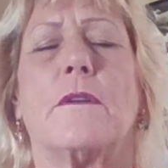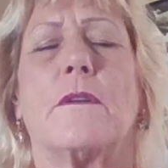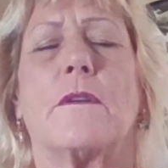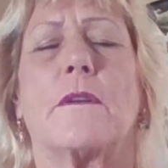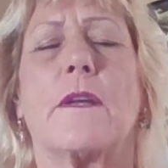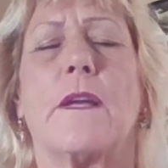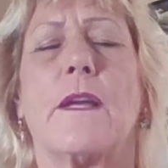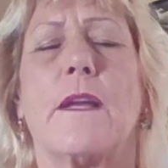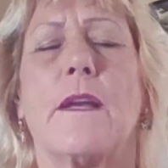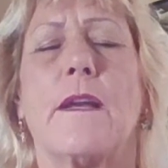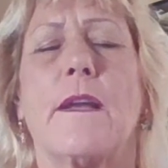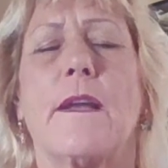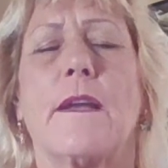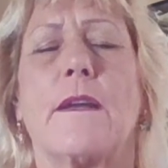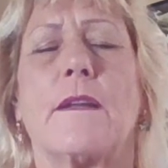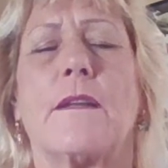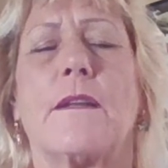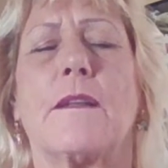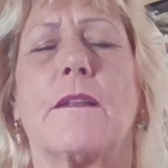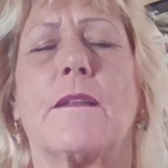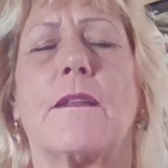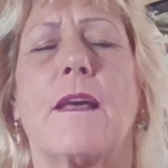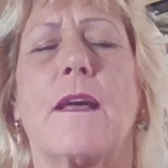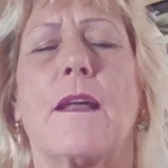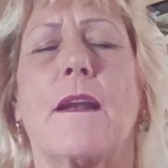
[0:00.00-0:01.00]
Connect
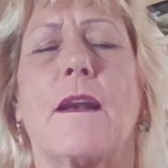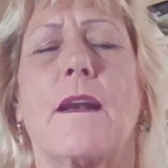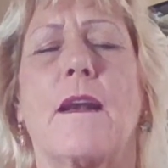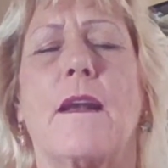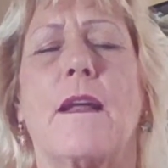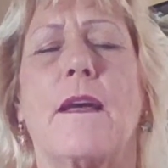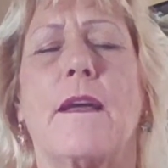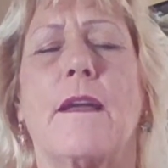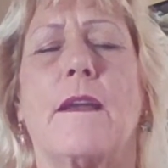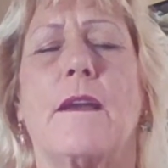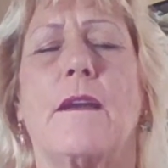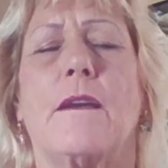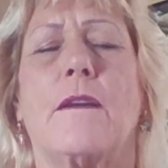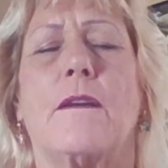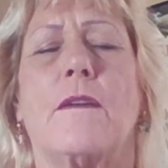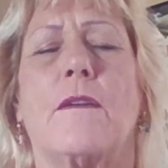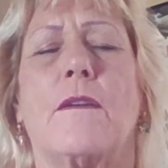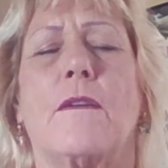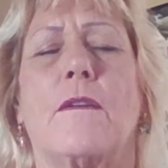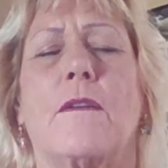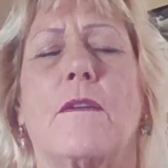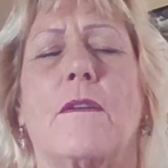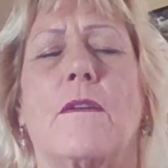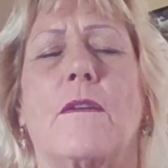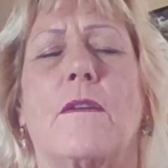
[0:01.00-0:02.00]
to that light
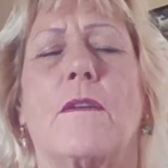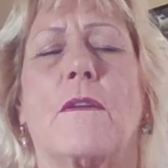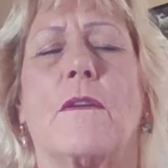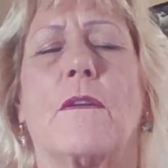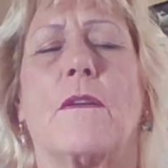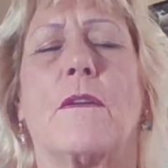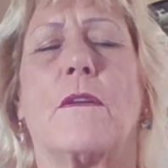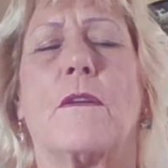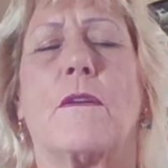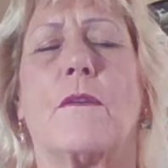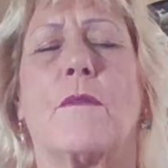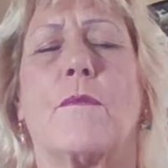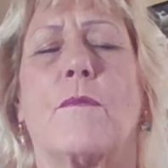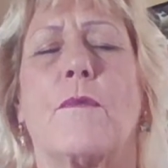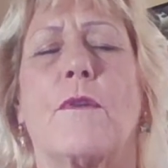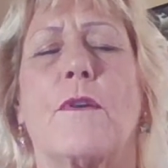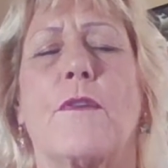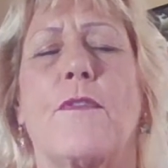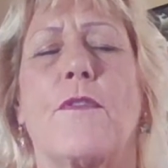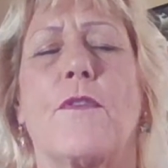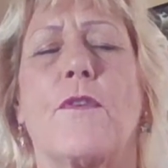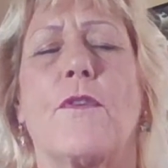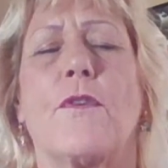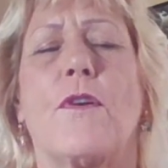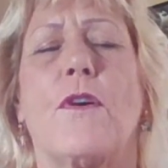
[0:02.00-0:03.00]

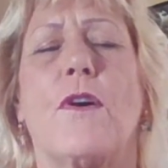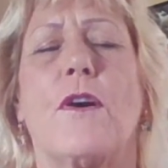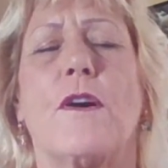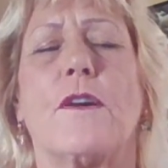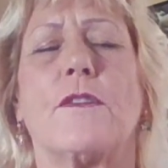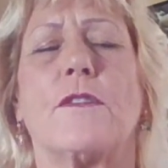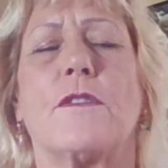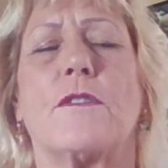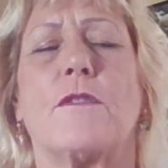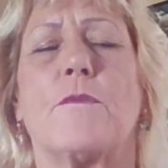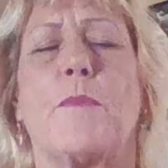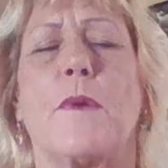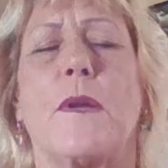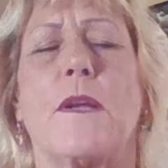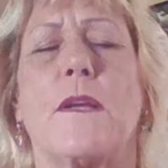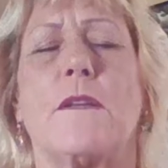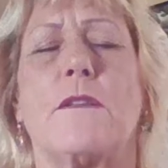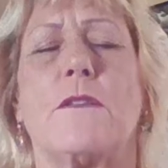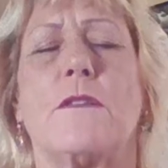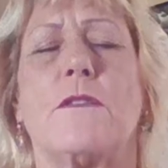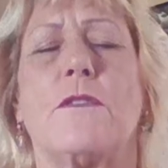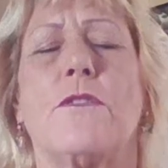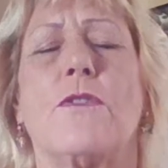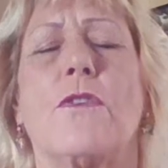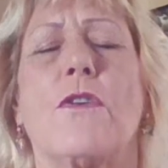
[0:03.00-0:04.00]
with your heart
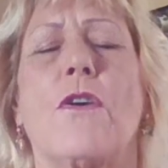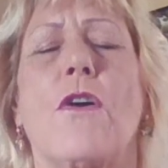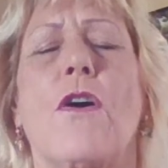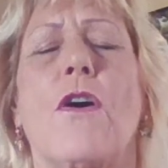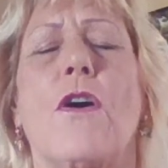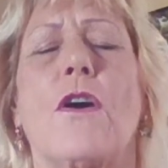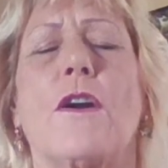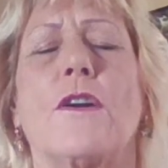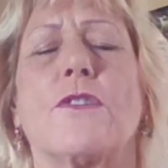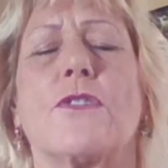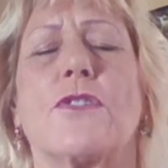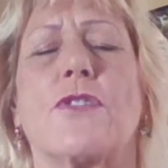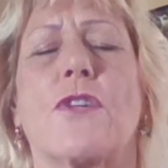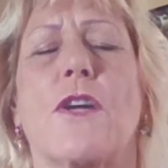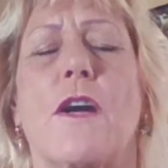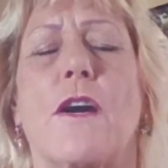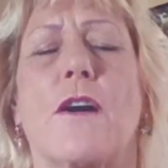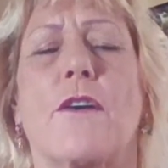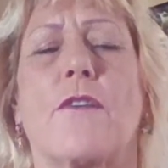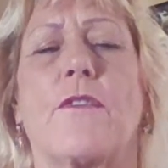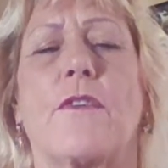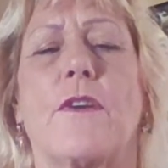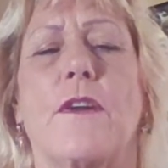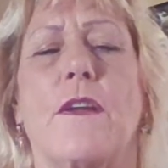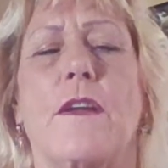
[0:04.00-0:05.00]
space, your heart
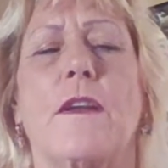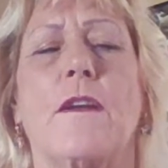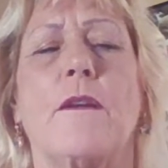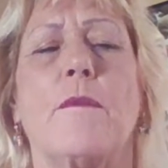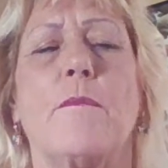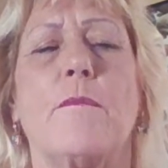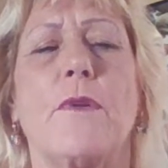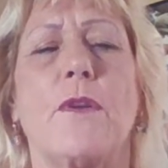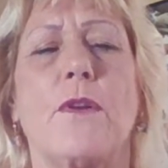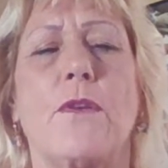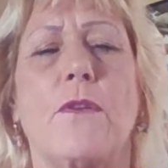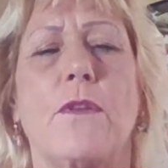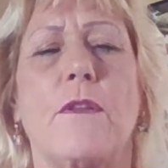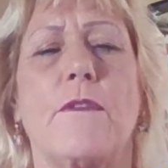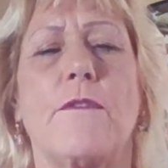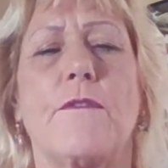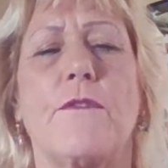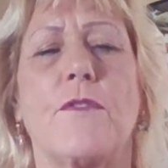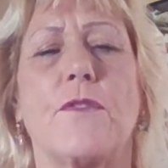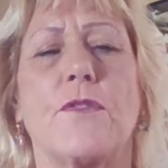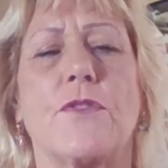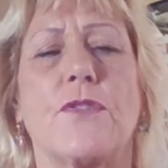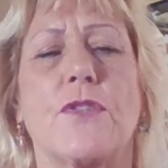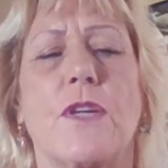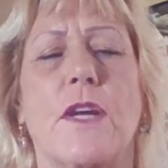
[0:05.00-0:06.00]
chakra in the middle of
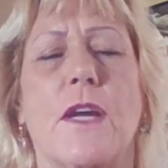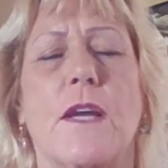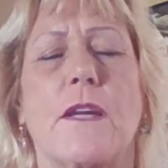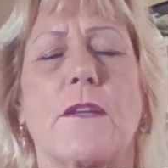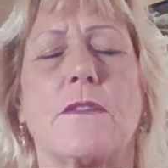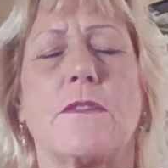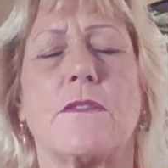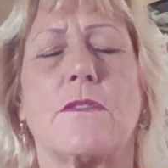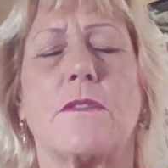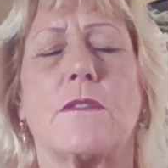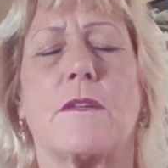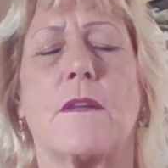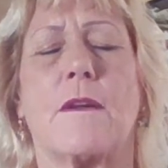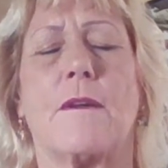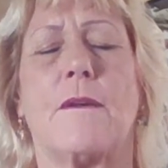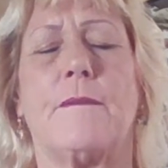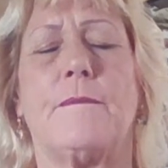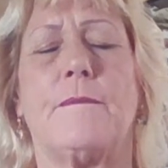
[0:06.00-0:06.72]
your chest.